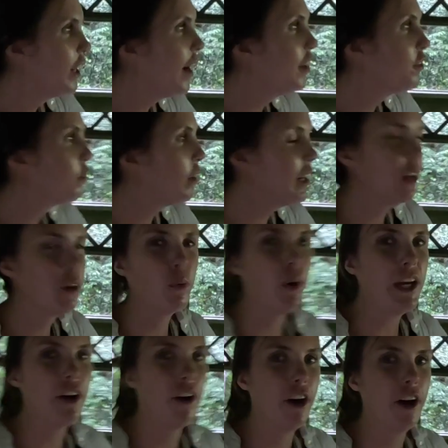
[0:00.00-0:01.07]
It's raining
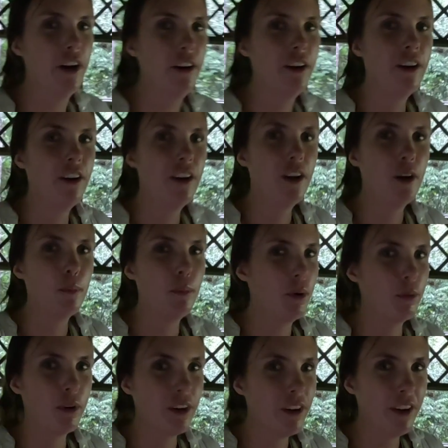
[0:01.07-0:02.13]
quite hard, but
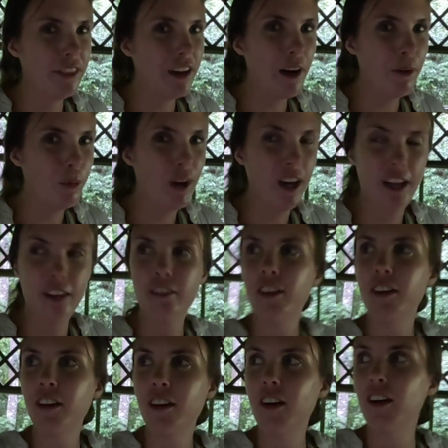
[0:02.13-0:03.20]
we're not that wet.
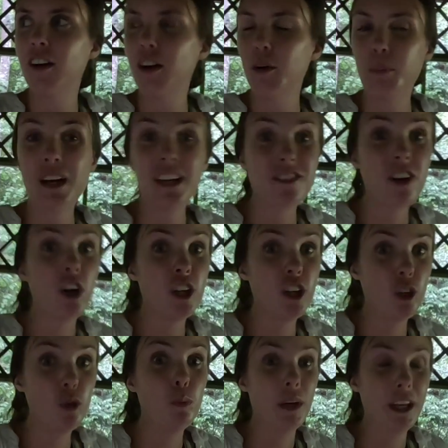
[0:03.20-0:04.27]
But it's
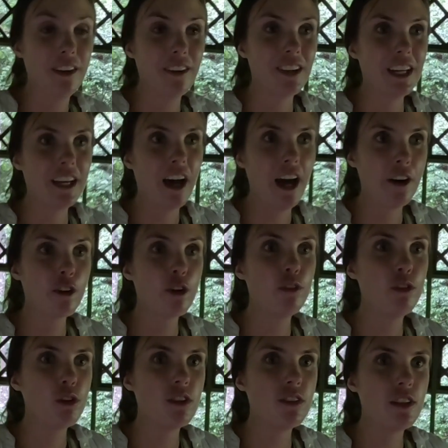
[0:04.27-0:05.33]
humid. Like, I don't know if
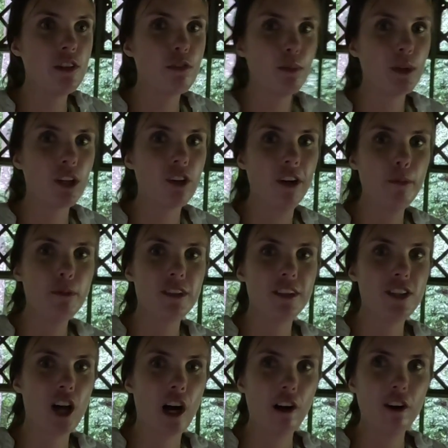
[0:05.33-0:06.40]
you could see from the cliffs in the
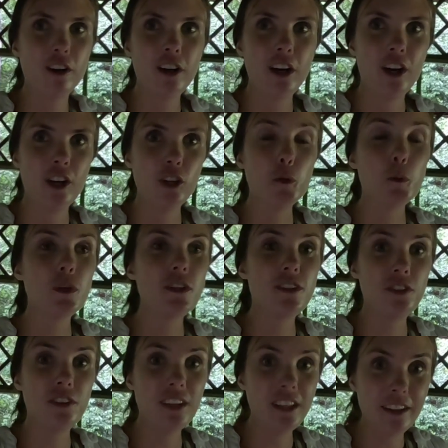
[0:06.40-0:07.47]
jungle, you could
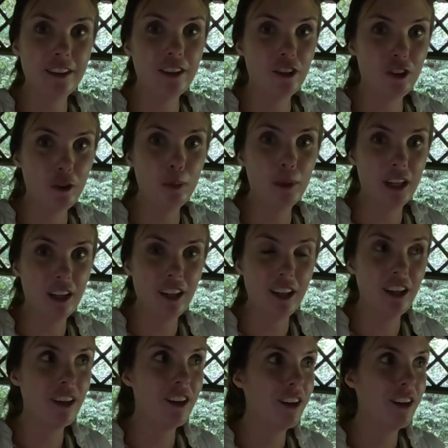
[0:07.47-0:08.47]
see the humidity.